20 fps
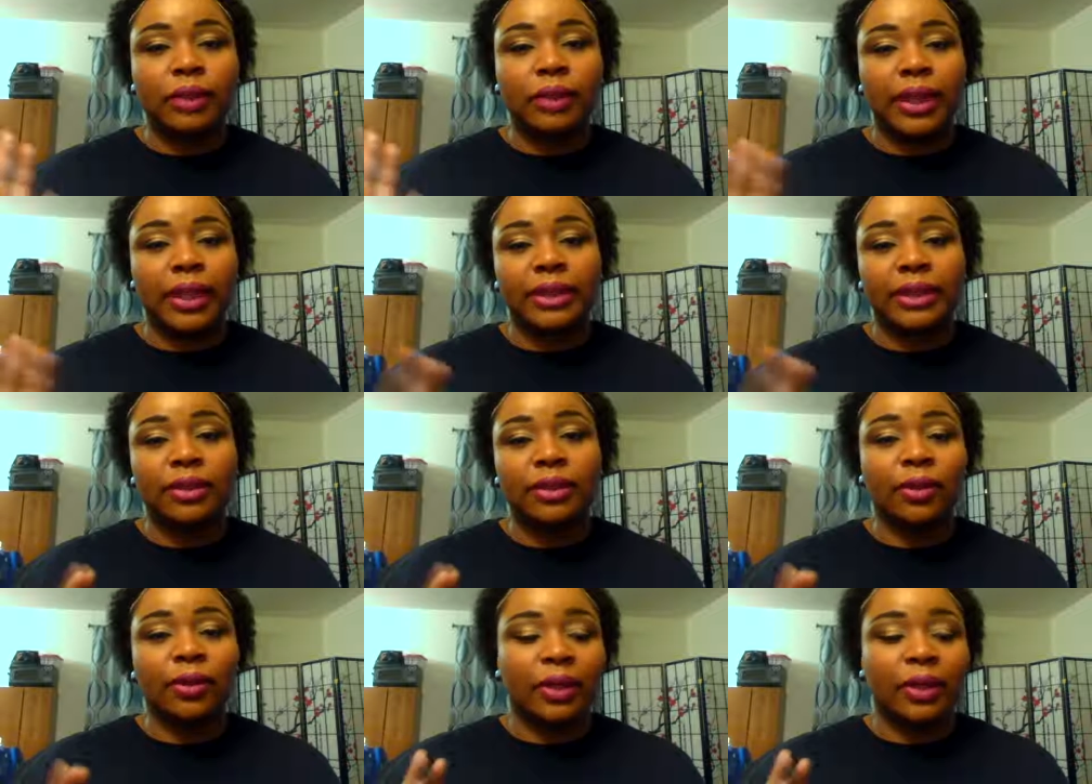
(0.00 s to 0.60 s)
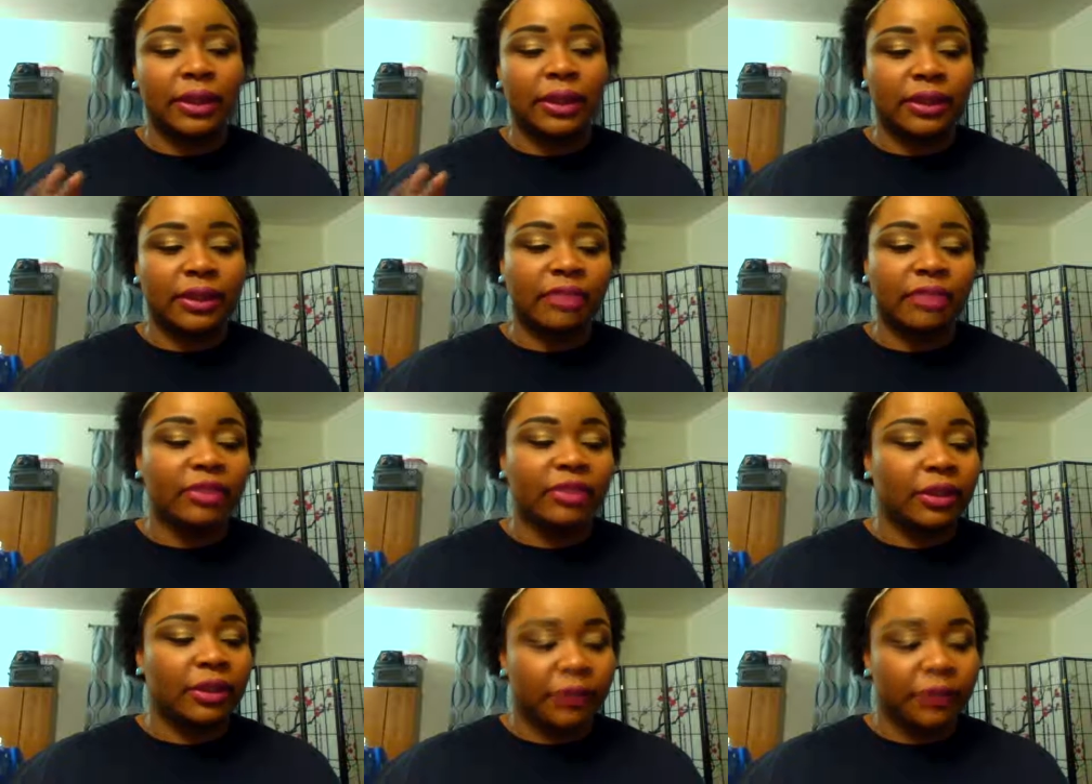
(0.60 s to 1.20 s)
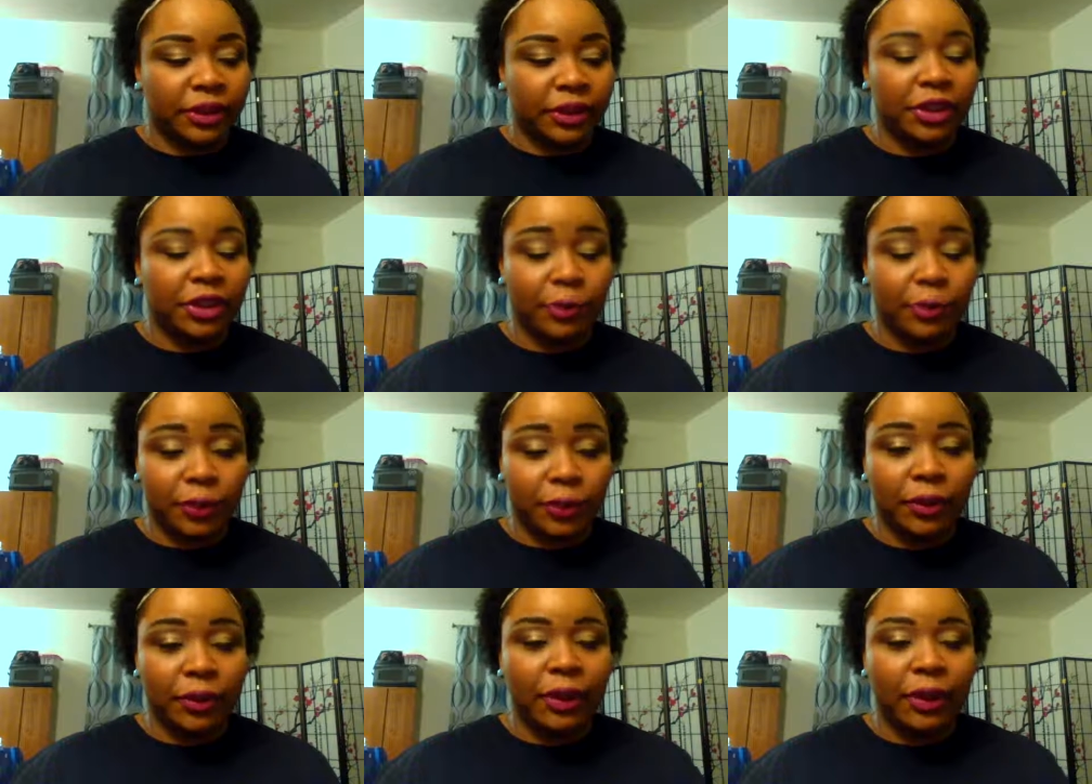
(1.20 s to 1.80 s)
Estee Lauder is definitely a little
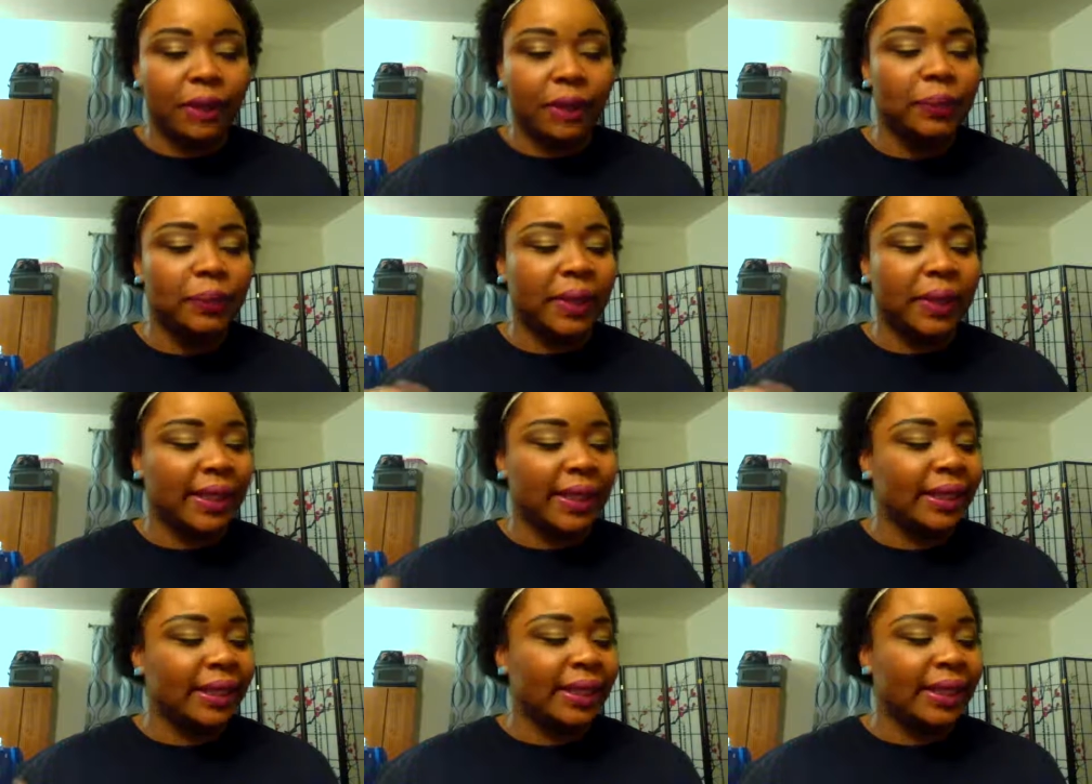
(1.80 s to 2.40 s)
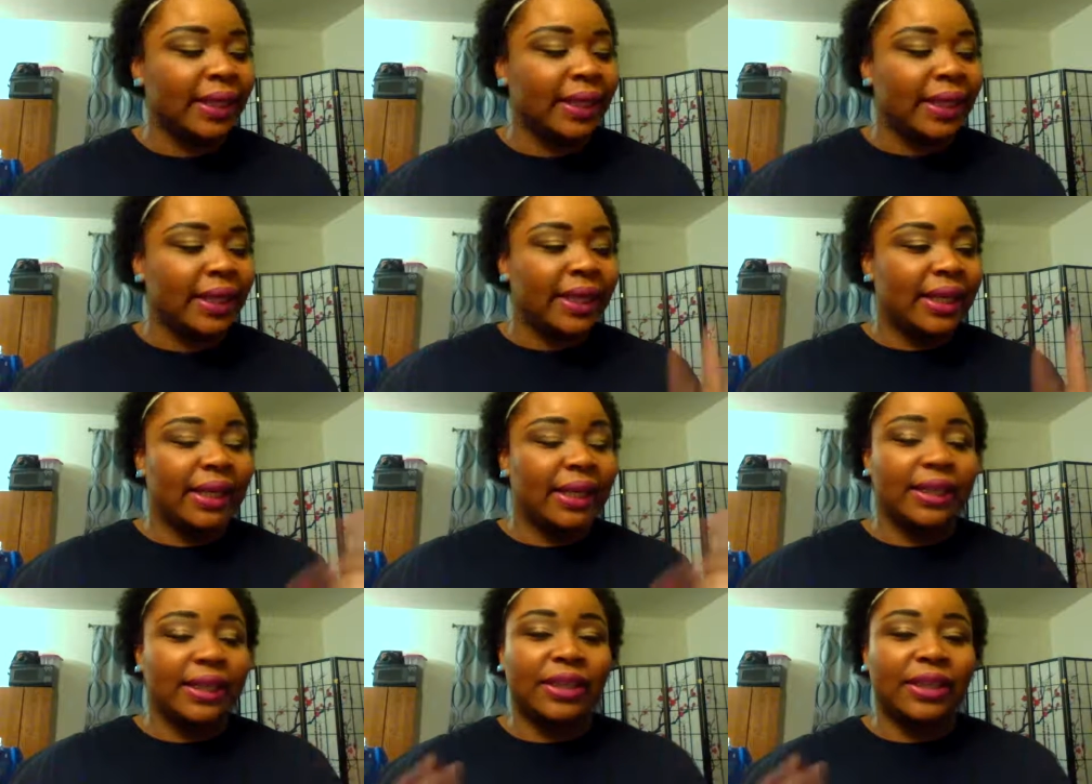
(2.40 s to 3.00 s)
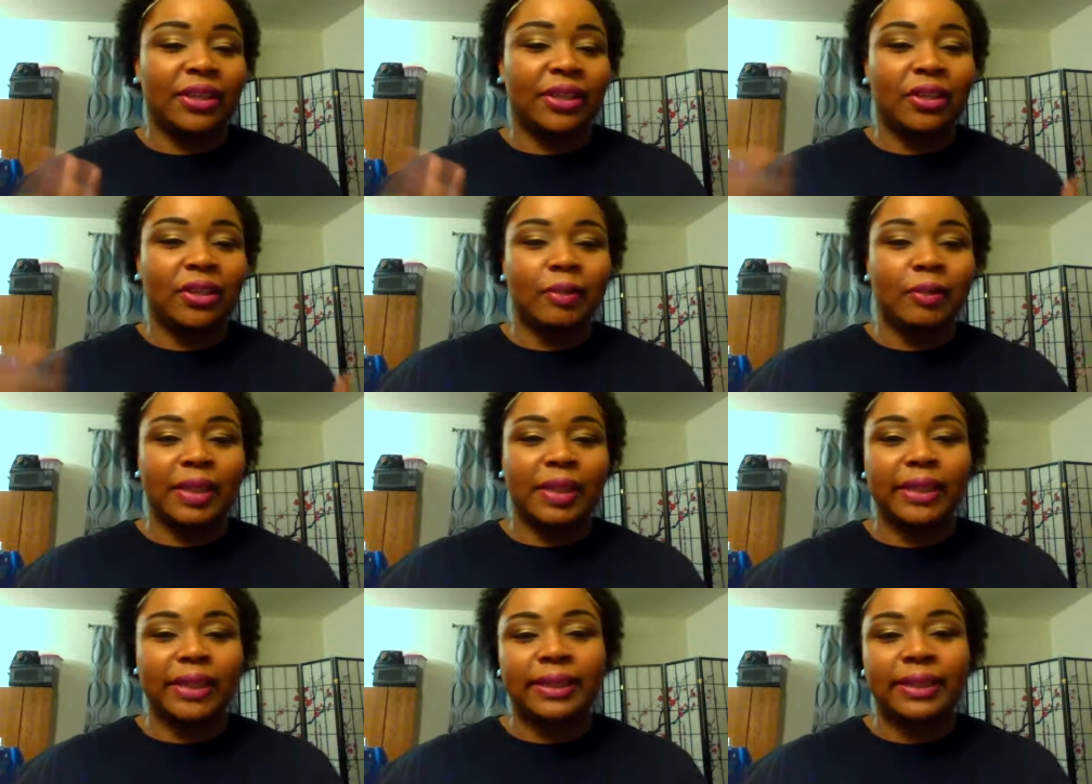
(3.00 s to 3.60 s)
cheaper, but they're all
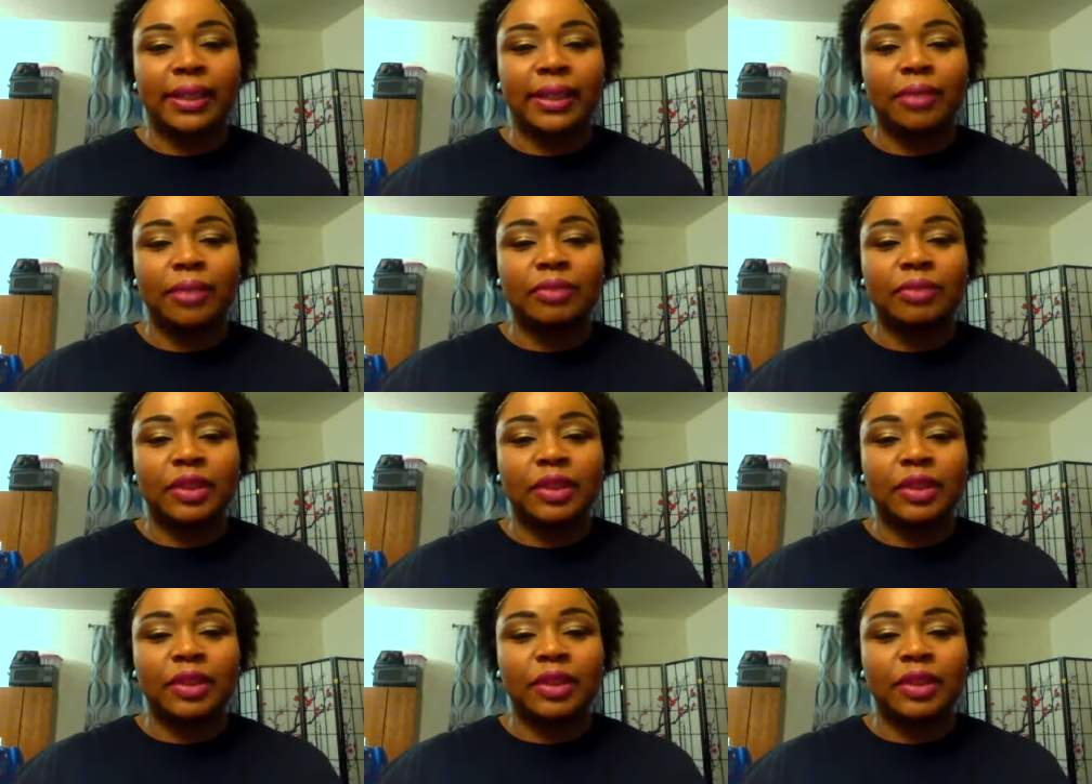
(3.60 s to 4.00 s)
about the same.